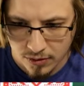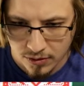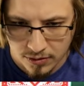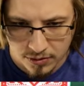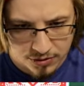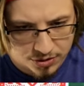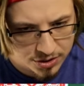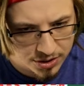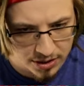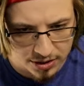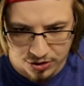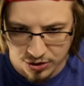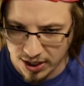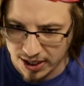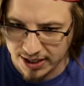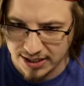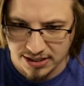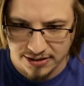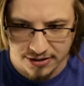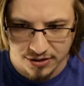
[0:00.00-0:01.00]
Just going to try to
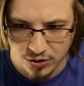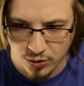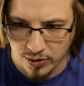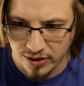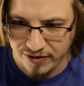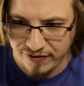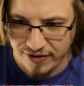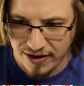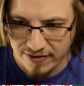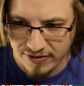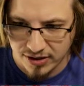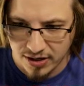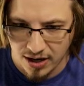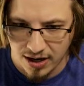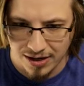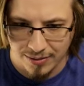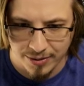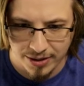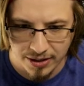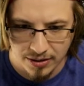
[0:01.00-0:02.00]
get to this 25
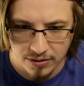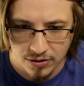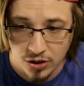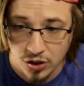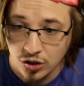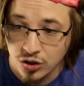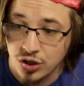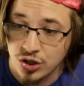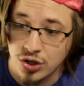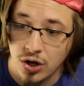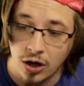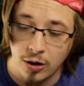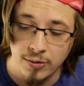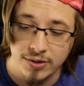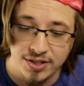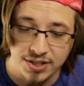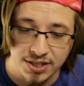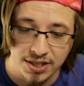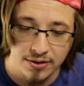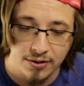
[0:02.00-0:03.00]
economy. Start with
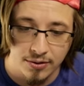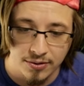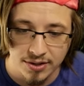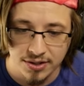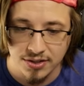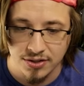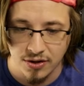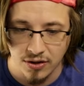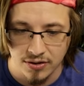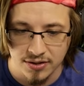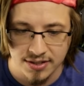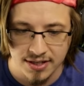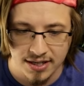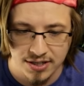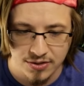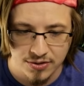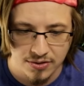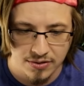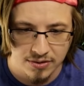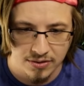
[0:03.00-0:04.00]
zero discards.
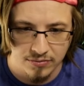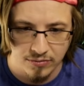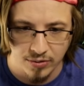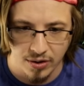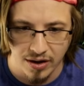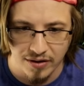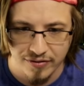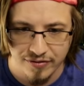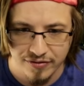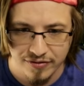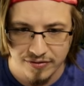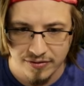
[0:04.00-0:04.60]
That's rough.